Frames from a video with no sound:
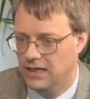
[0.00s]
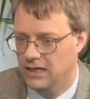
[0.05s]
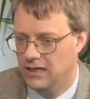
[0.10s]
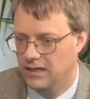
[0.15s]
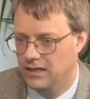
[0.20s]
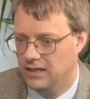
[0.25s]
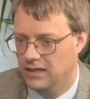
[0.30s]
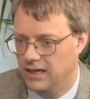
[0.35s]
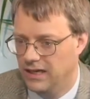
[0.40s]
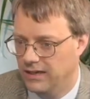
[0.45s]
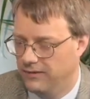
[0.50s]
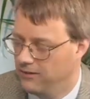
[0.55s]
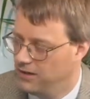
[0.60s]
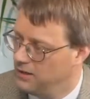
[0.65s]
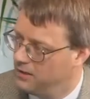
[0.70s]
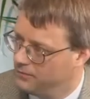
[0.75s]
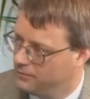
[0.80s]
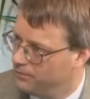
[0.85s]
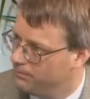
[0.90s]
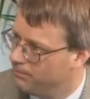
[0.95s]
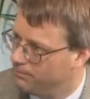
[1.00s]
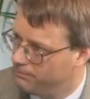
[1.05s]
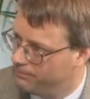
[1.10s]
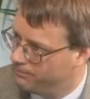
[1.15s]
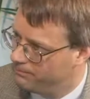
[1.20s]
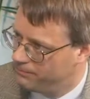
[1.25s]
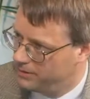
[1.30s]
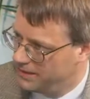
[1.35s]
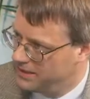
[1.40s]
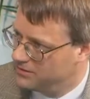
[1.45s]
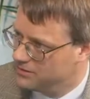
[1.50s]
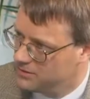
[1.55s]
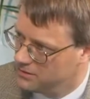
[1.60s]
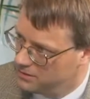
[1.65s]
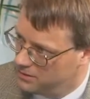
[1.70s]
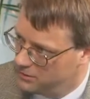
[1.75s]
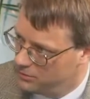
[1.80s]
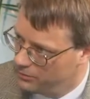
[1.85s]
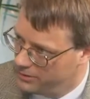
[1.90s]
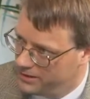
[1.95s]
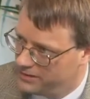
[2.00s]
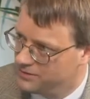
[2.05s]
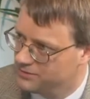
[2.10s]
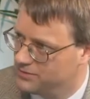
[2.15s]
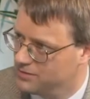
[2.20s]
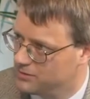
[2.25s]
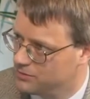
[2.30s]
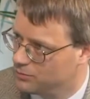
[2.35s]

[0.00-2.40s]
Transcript: and they have plants in the U.S.